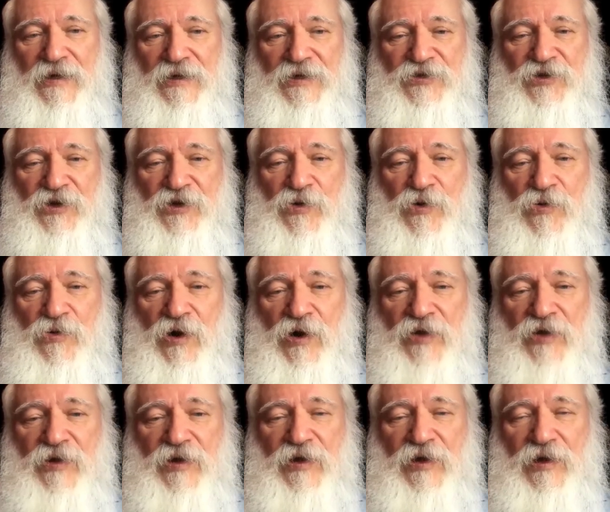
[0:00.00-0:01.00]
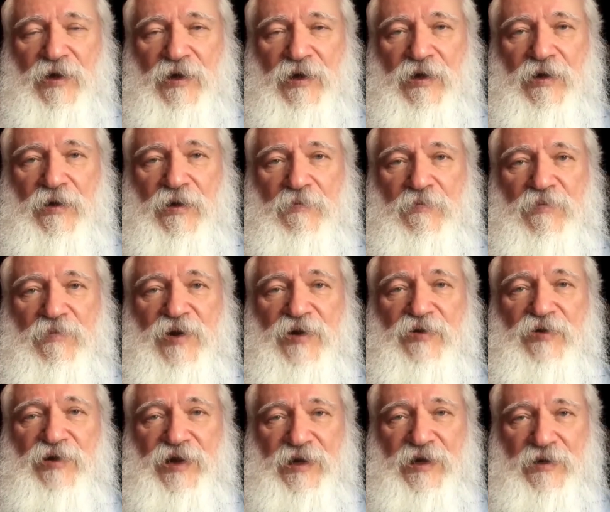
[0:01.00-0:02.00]
So who are the
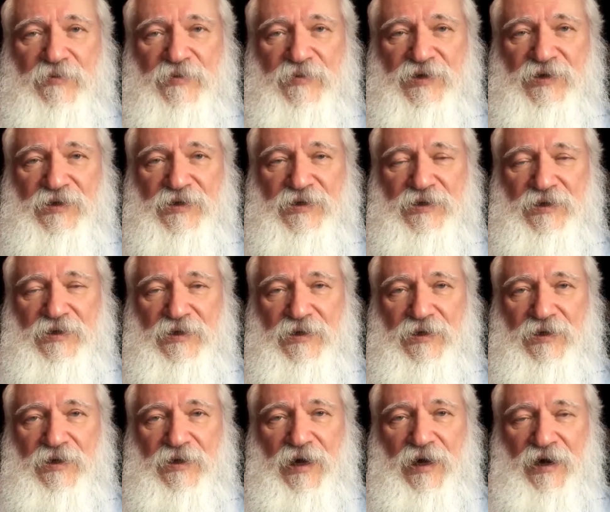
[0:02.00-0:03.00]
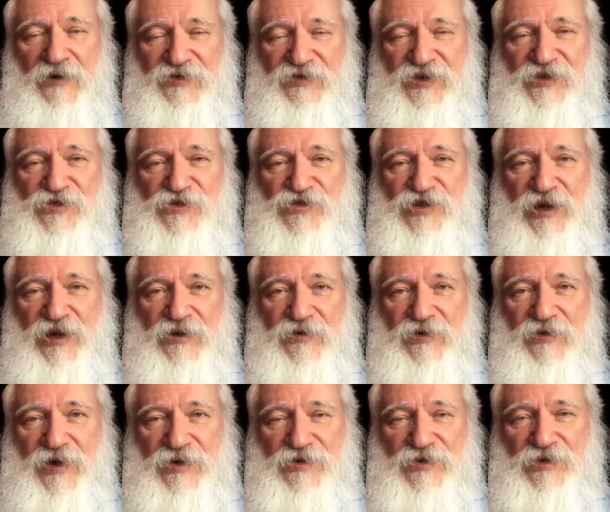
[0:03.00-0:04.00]
Miriams of this
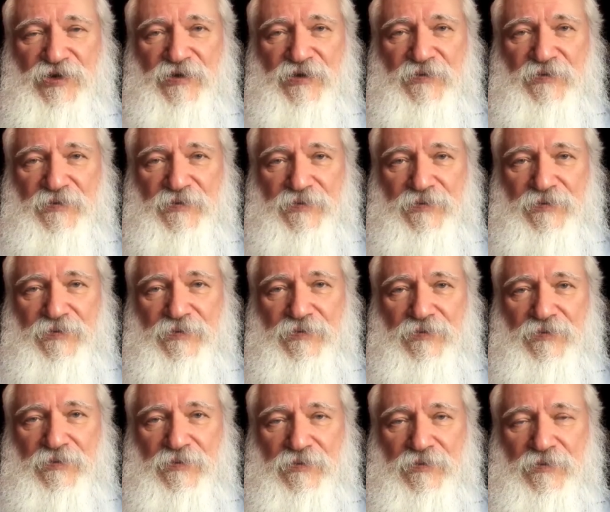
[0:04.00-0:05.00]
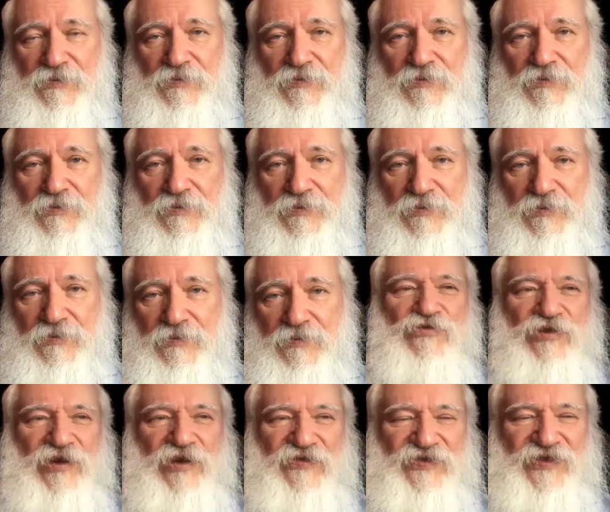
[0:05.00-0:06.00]
generation? The
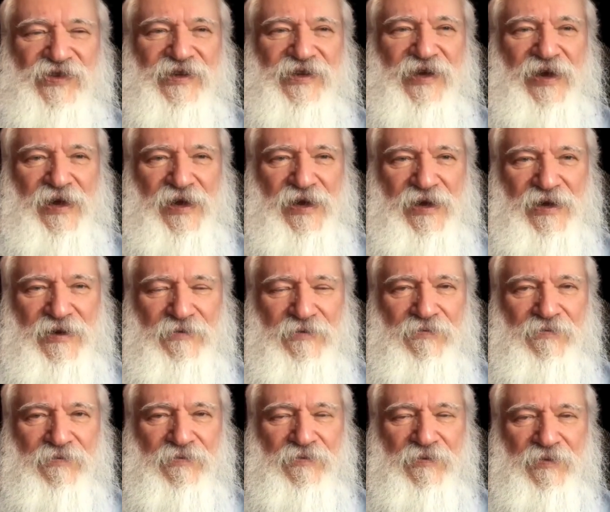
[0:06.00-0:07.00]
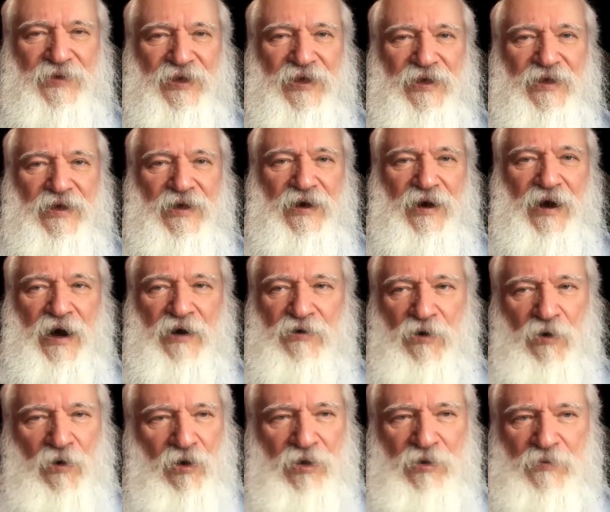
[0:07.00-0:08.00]
children of today are
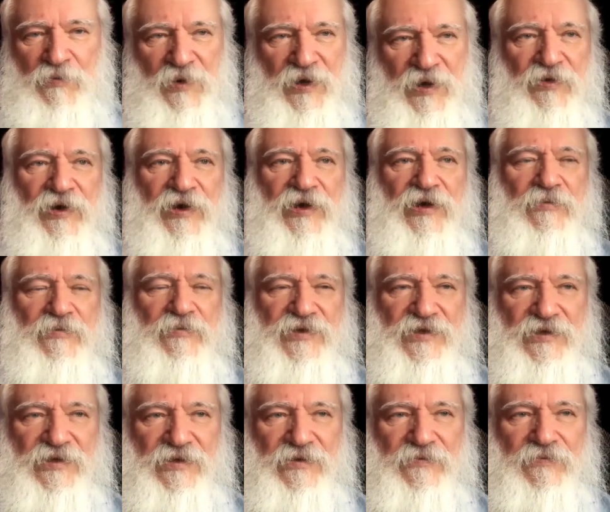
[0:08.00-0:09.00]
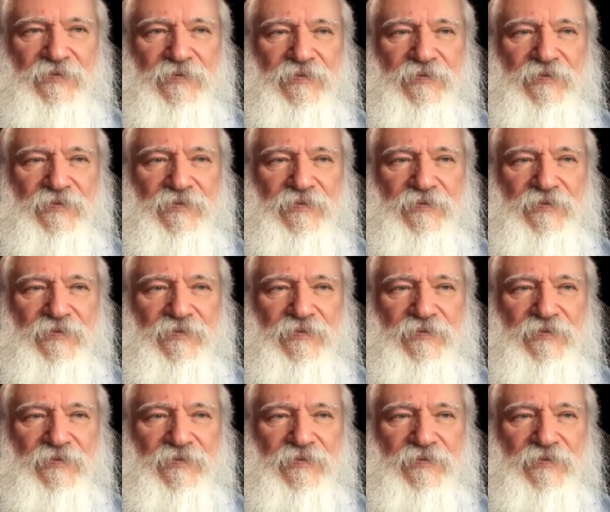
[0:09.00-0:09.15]
all Miriams,